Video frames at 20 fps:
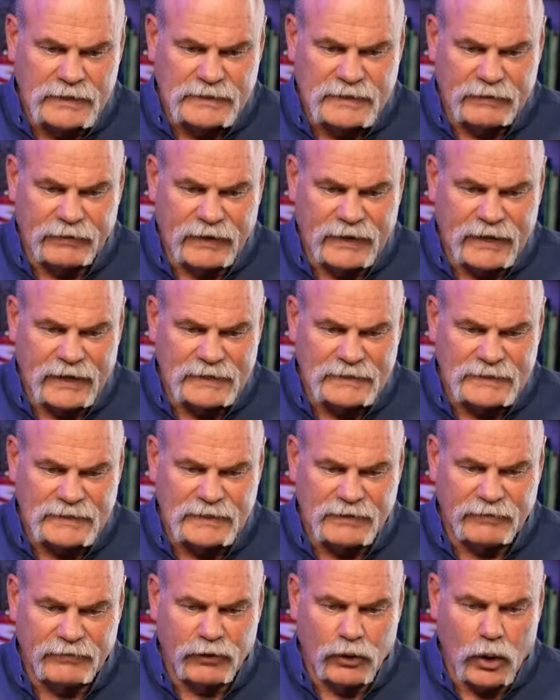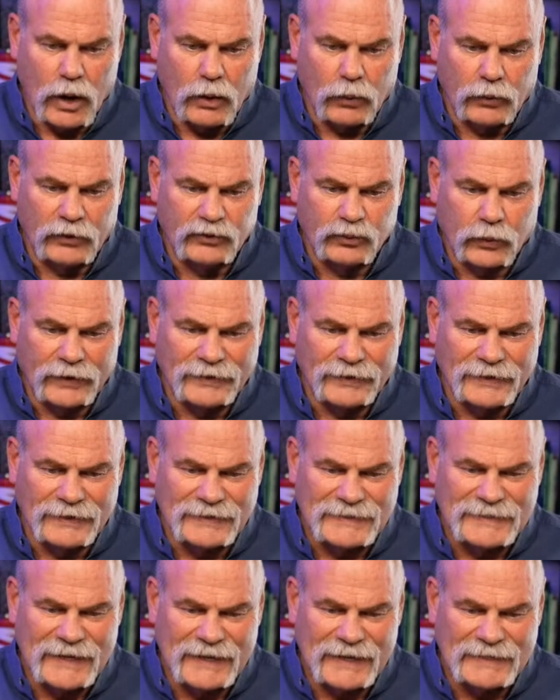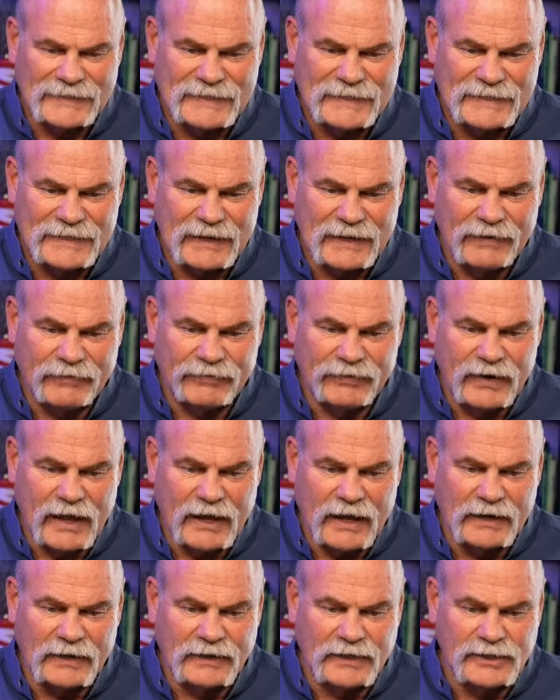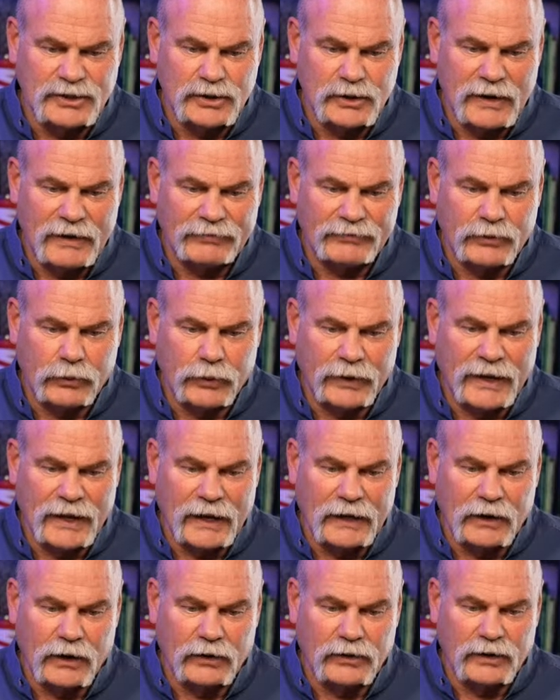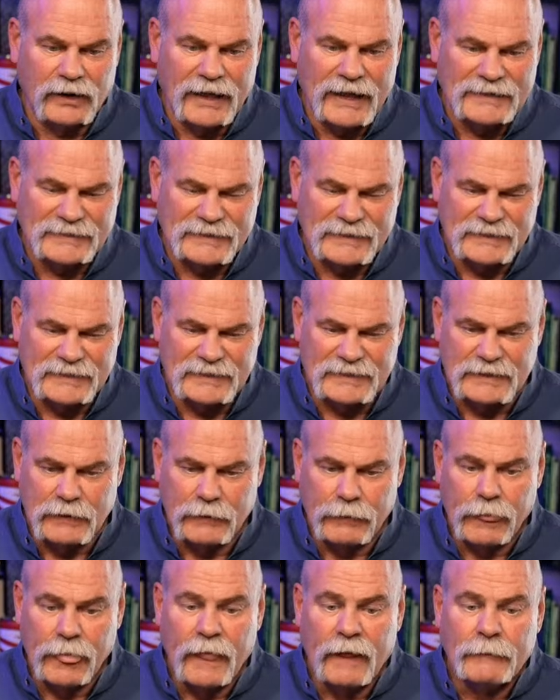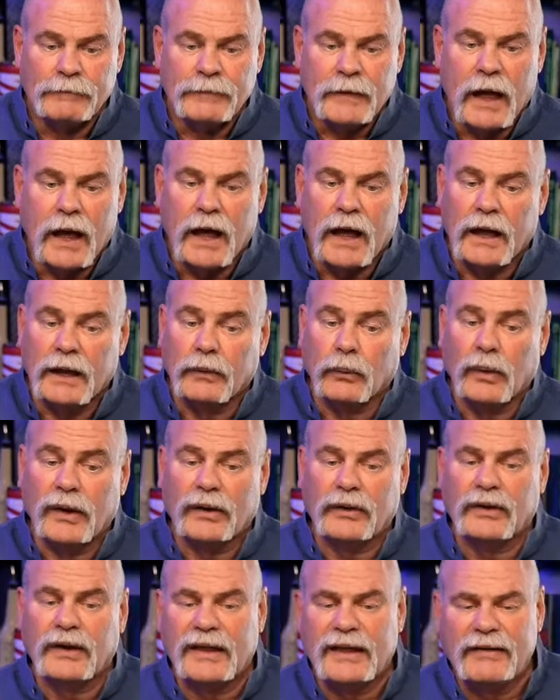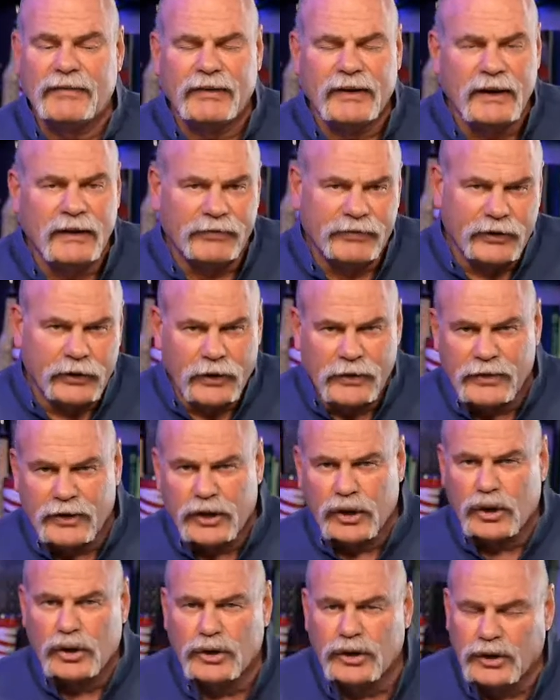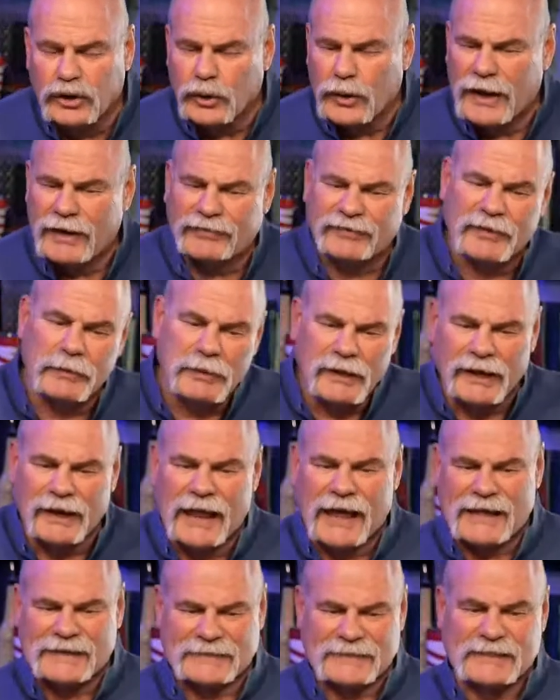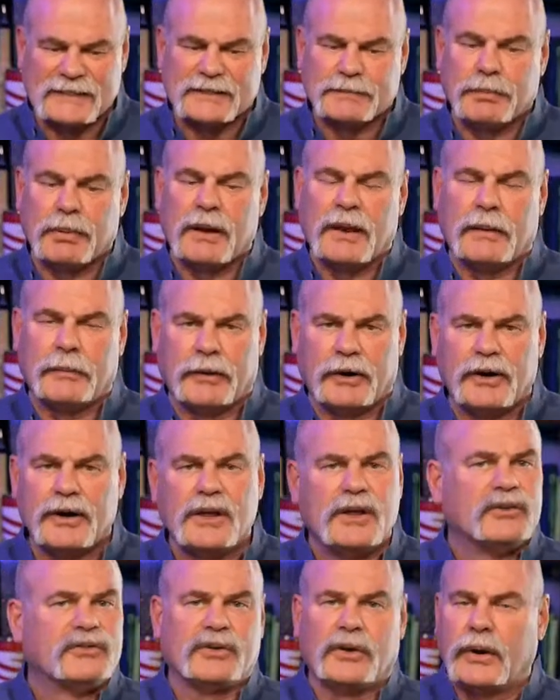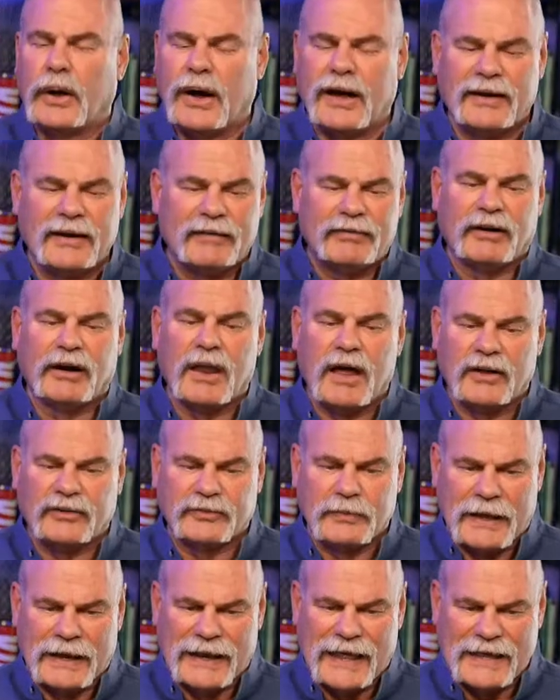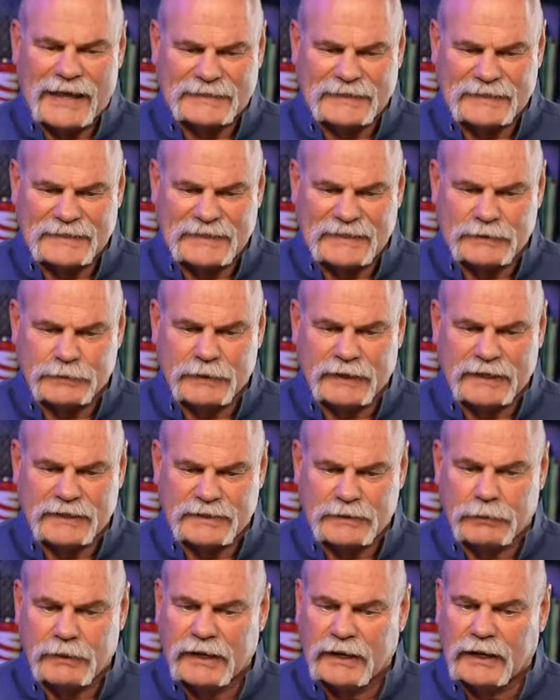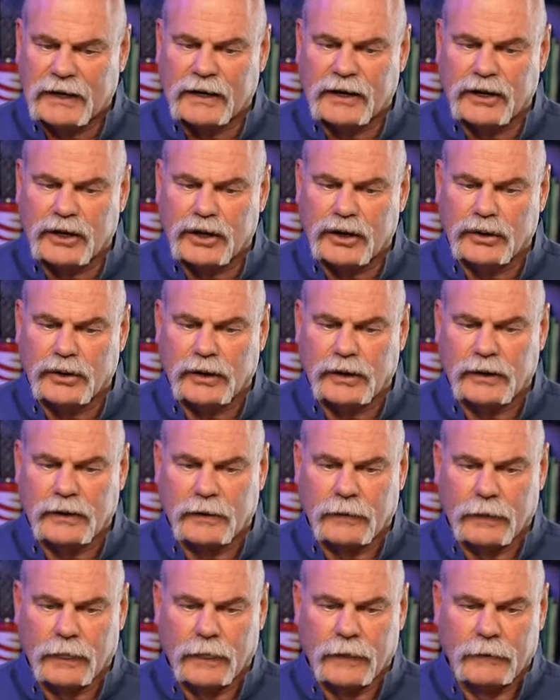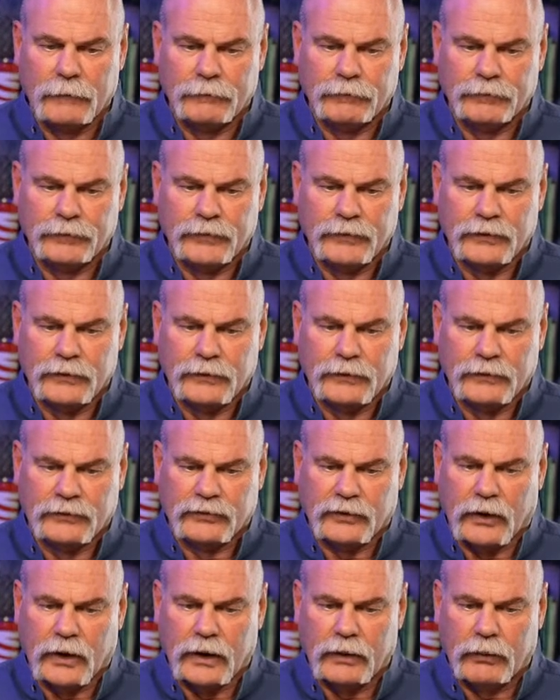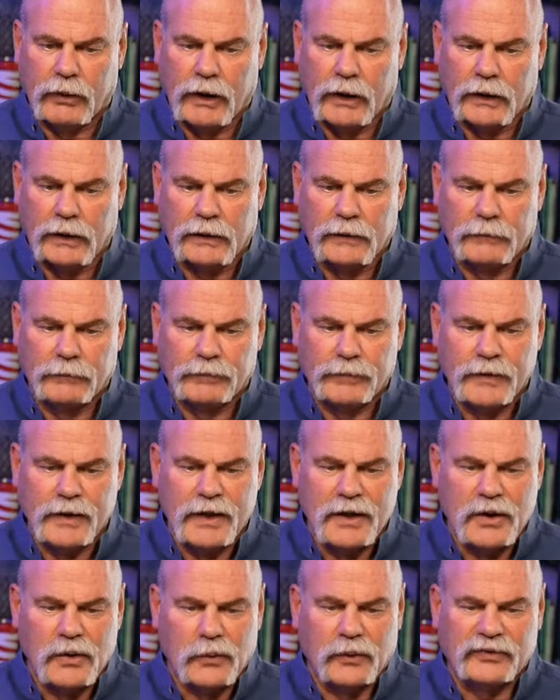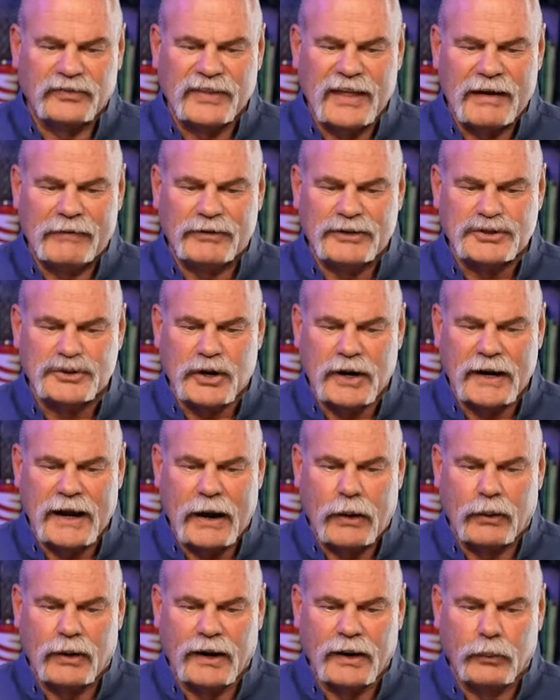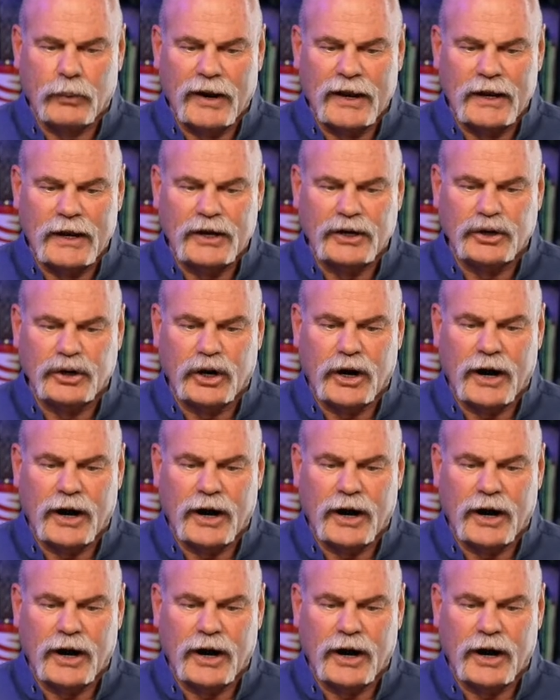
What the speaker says: Stephen K says, have you always worked in Texas? If not, did you have to regain all your licenses? Well, even if you're in the union, you have to be a licensed plumber. So no, I never lost my licenses because of being in the union. Sorry, Ronnie. What's the average trade hourly rate in